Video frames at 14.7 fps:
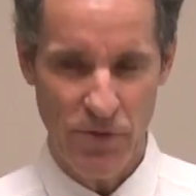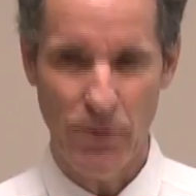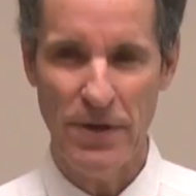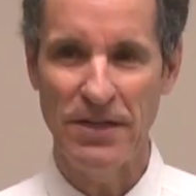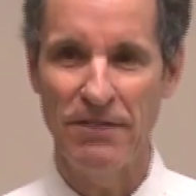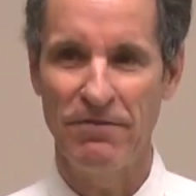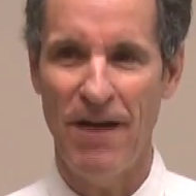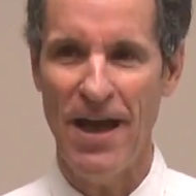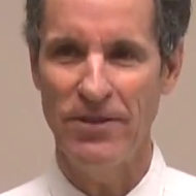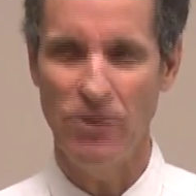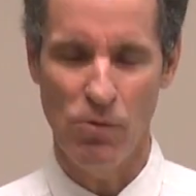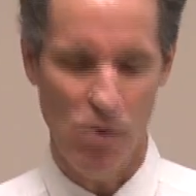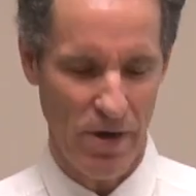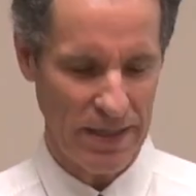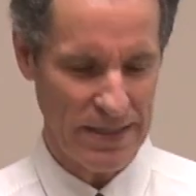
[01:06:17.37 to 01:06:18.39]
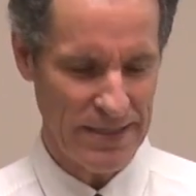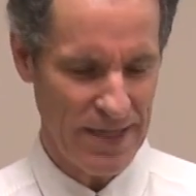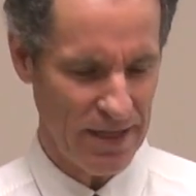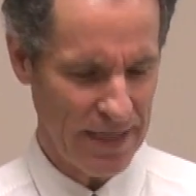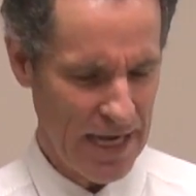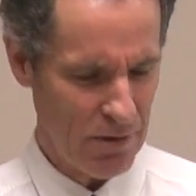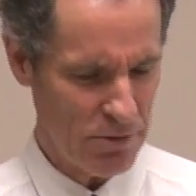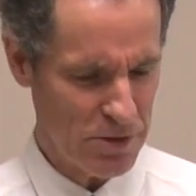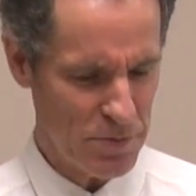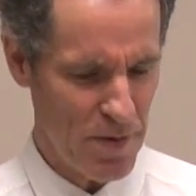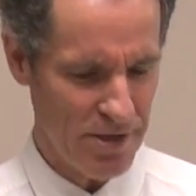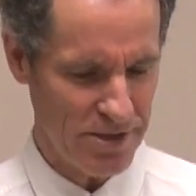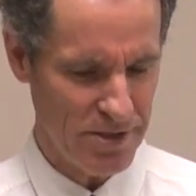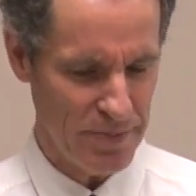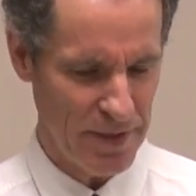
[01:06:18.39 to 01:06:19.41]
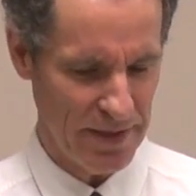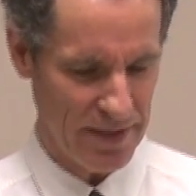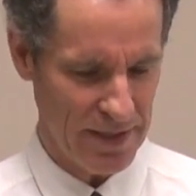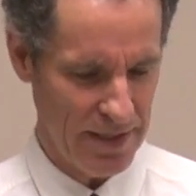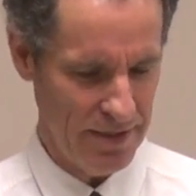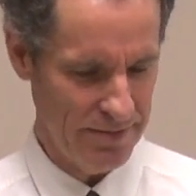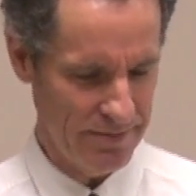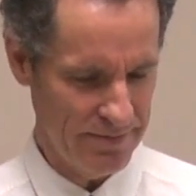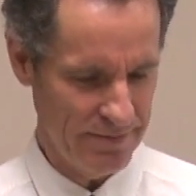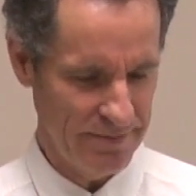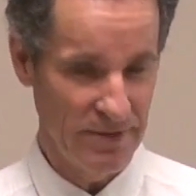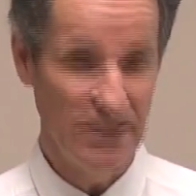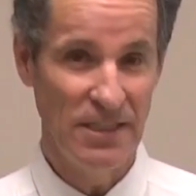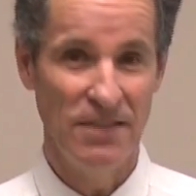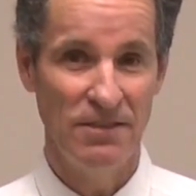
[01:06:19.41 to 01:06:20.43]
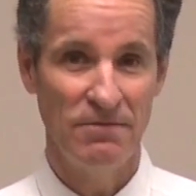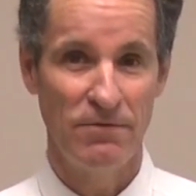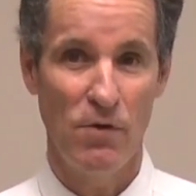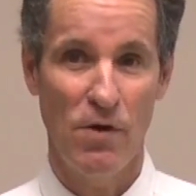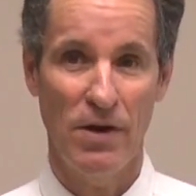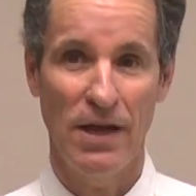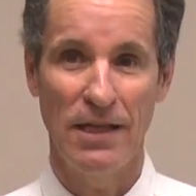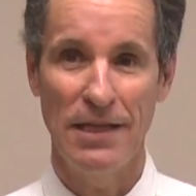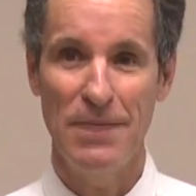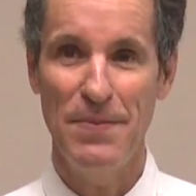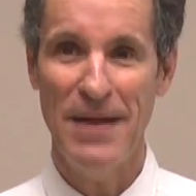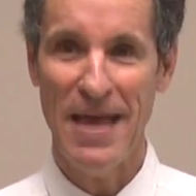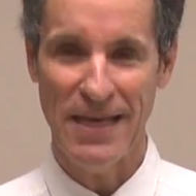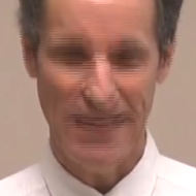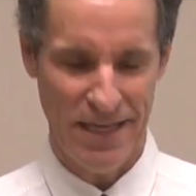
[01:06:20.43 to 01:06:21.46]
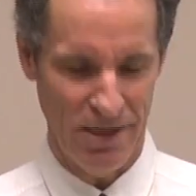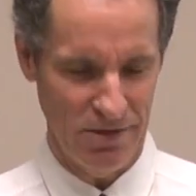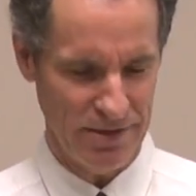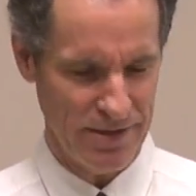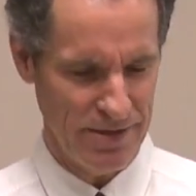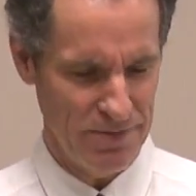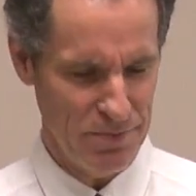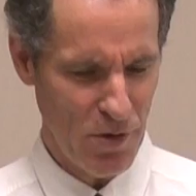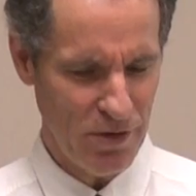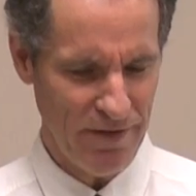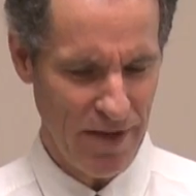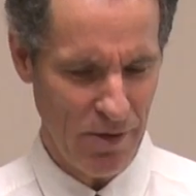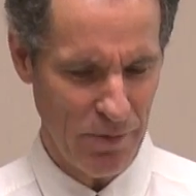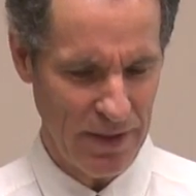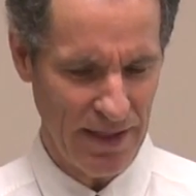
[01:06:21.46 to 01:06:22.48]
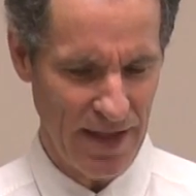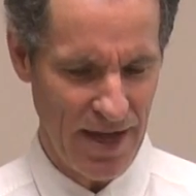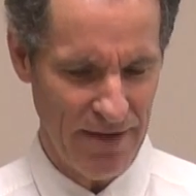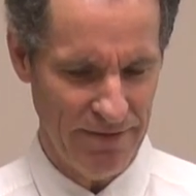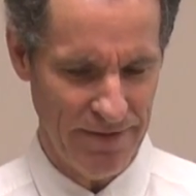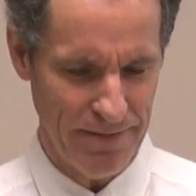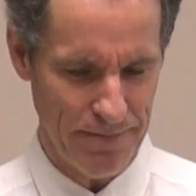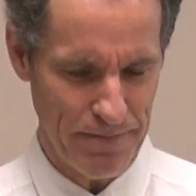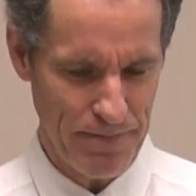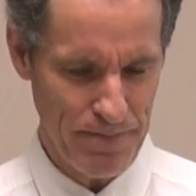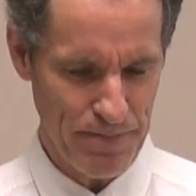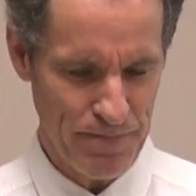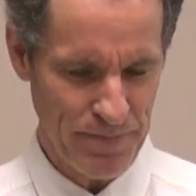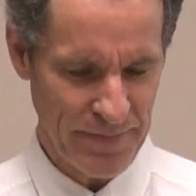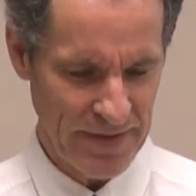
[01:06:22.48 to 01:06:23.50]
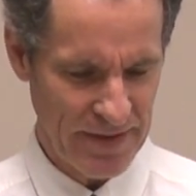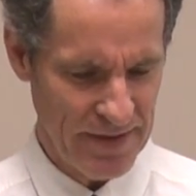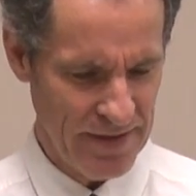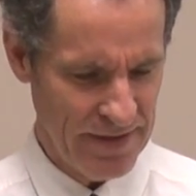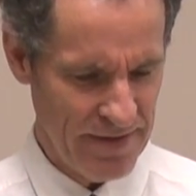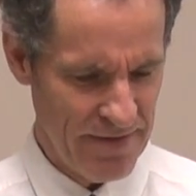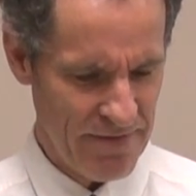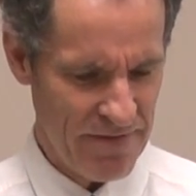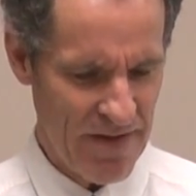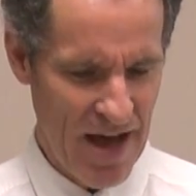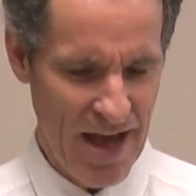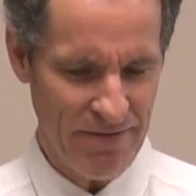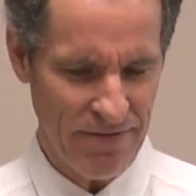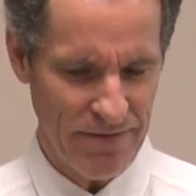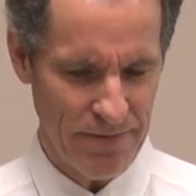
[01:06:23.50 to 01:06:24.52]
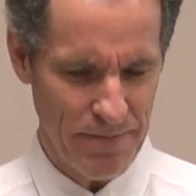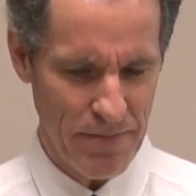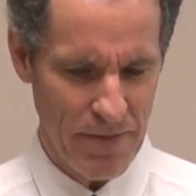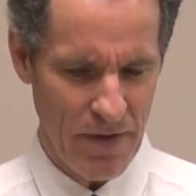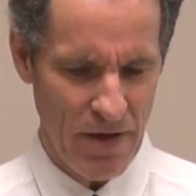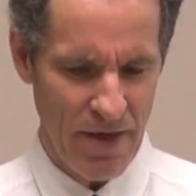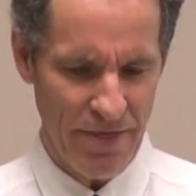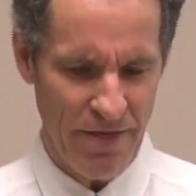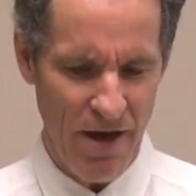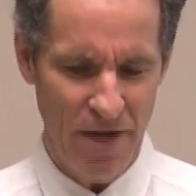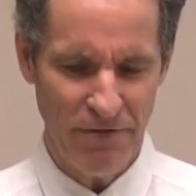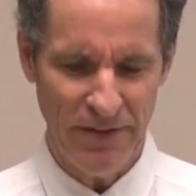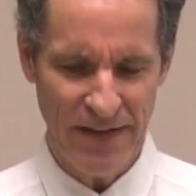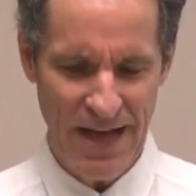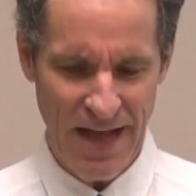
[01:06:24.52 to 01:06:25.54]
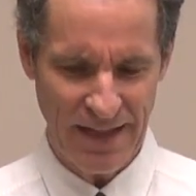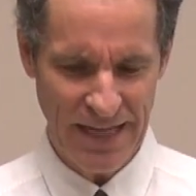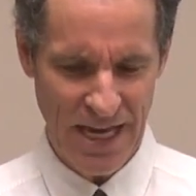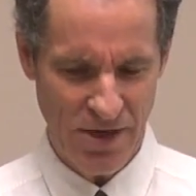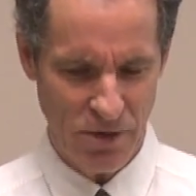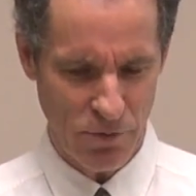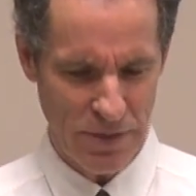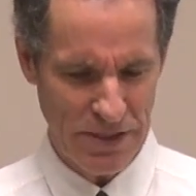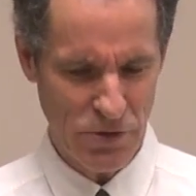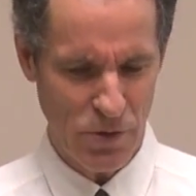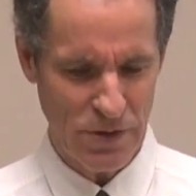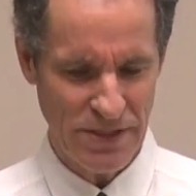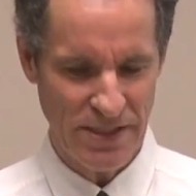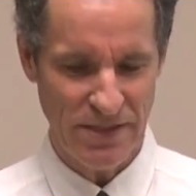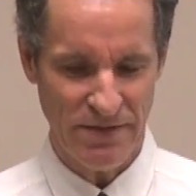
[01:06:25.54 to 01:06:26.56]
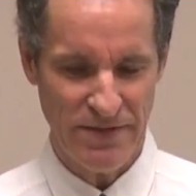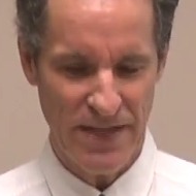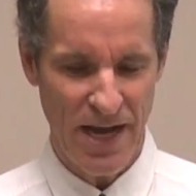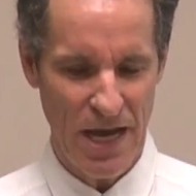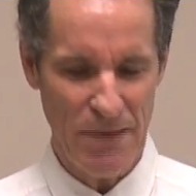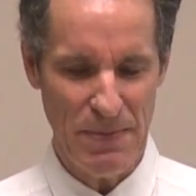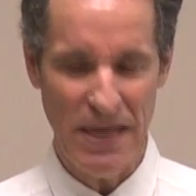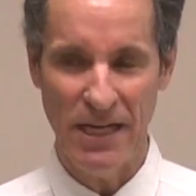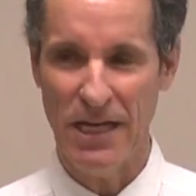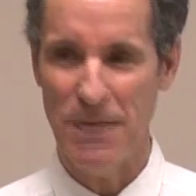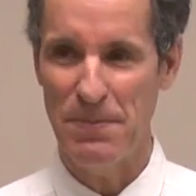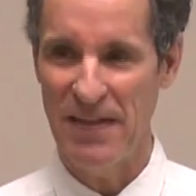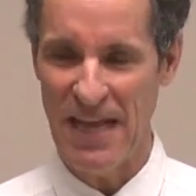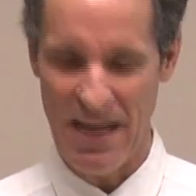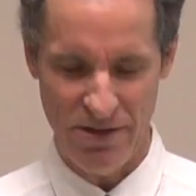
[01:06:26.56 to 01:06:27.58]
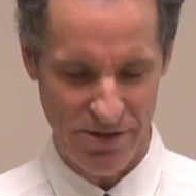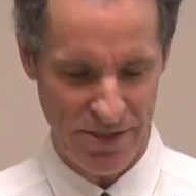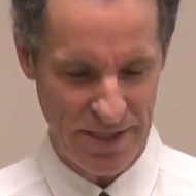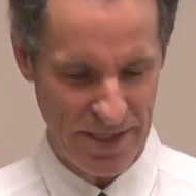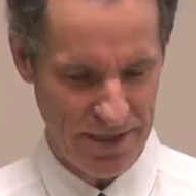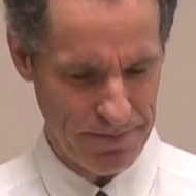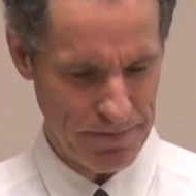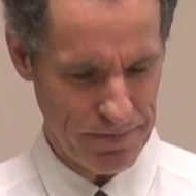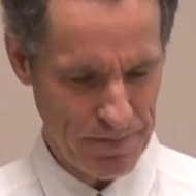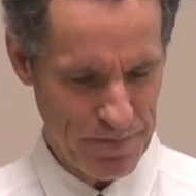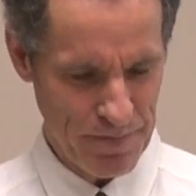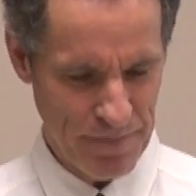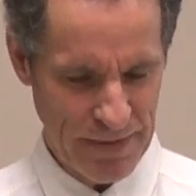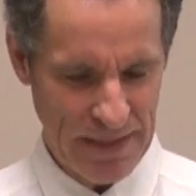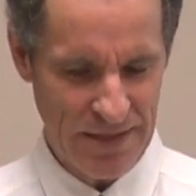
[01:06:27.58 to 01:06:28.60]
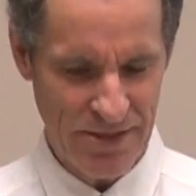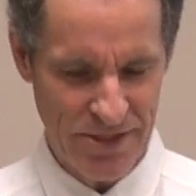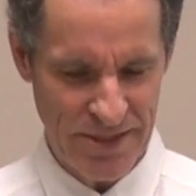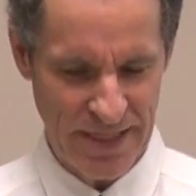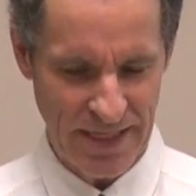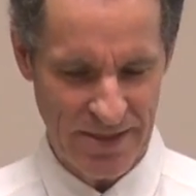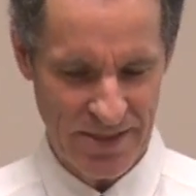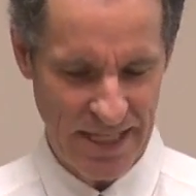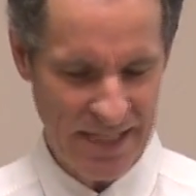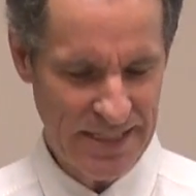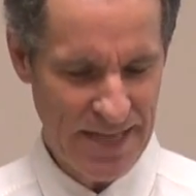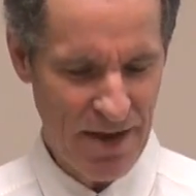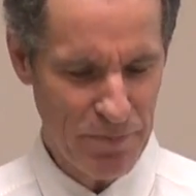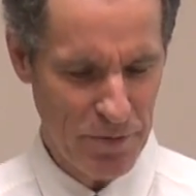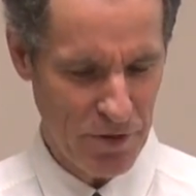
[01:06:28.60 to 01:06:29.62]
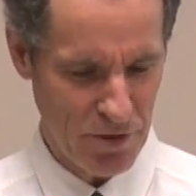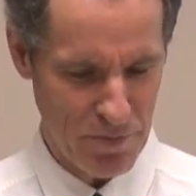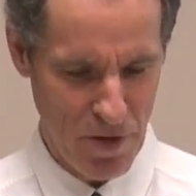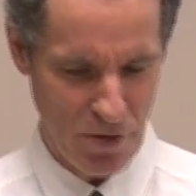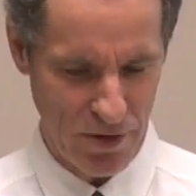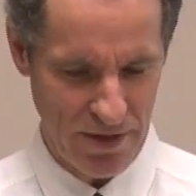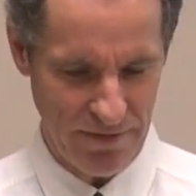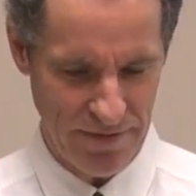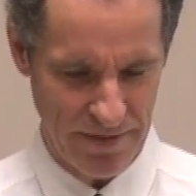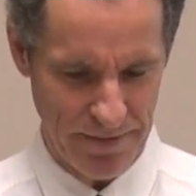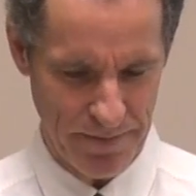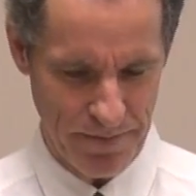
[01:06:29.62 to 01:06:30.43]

Three, divide the work and delegate responsibility. Four, eliminate guilt, motivate with love. Five, thoughtfully allocate your resources of time, income, and energy. And six, have pure motive.